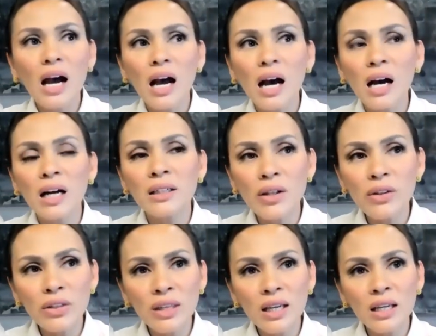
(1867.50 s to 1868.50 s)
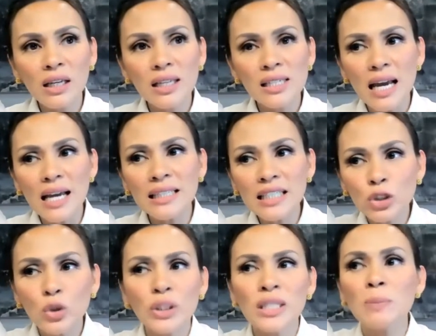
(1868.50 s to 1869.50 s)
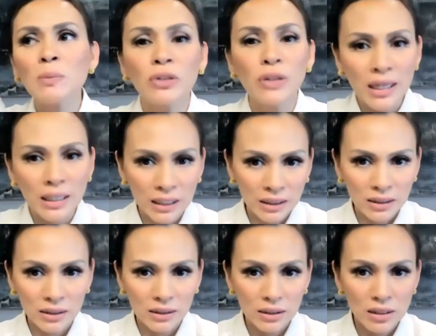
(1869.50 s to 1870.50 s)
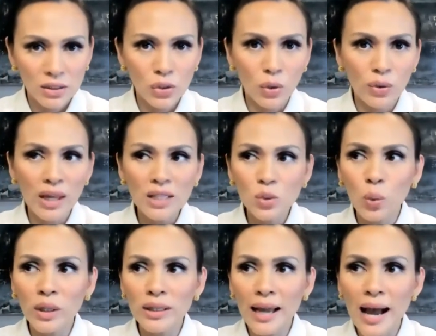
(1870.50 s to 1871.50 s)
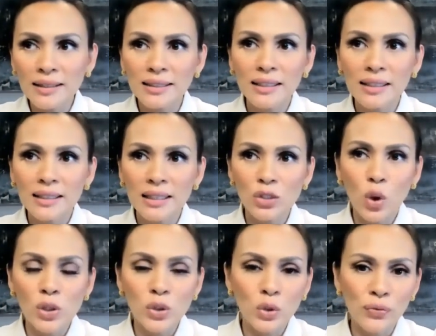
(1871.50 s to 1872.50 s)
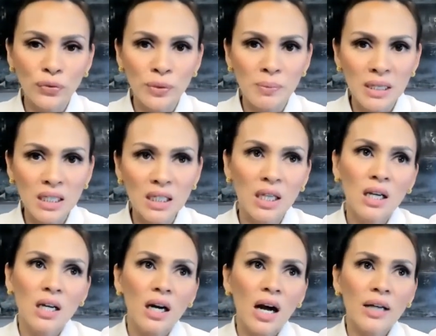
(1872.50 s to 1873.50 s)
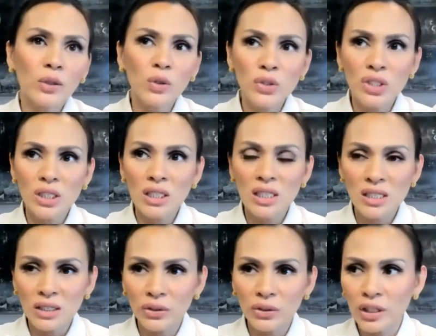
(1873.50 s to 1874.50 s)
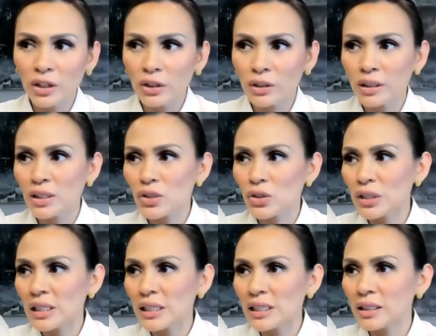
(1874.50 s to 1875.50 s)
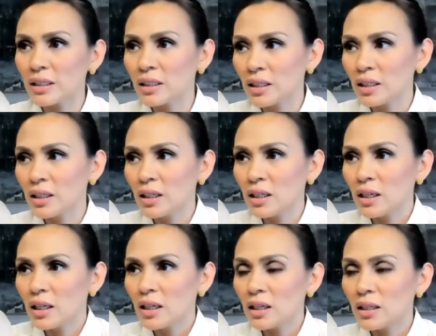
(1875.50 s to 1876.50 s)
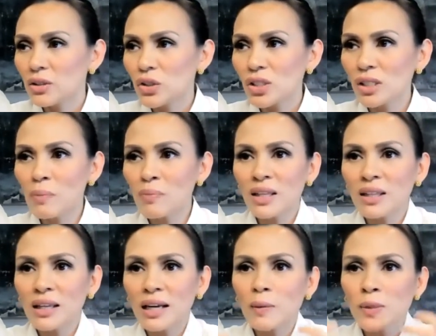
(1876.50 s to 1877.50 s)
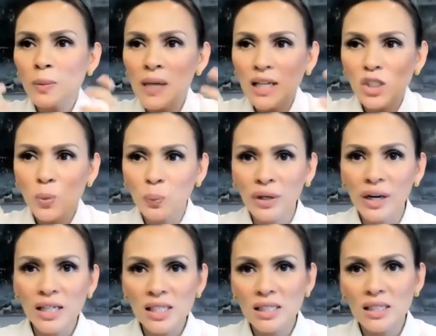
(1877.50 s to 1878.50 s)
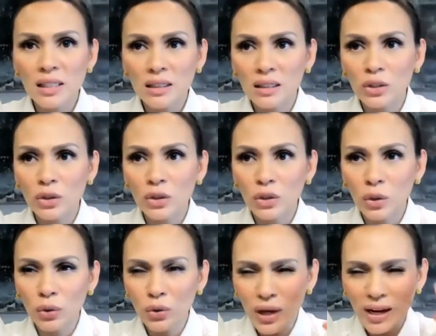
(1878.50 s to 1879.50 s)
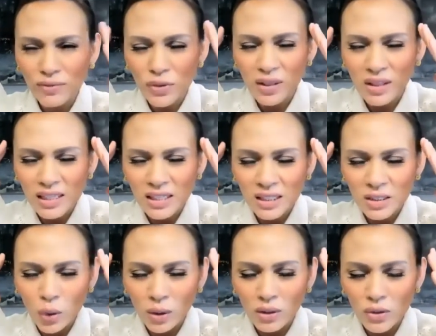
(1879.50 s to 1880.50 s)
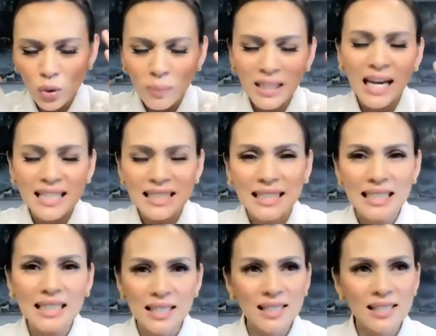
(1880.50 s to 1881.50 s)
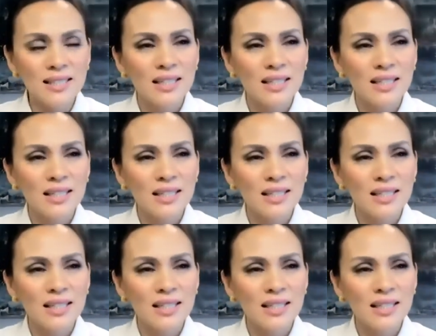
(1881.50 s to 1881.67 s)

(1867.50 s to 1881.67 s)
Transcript: Another thing is I need to keep creating. So that's what acting is also for me. I don't just see it as a career. It's really just something that helps me express. You know, you have these so many ideas.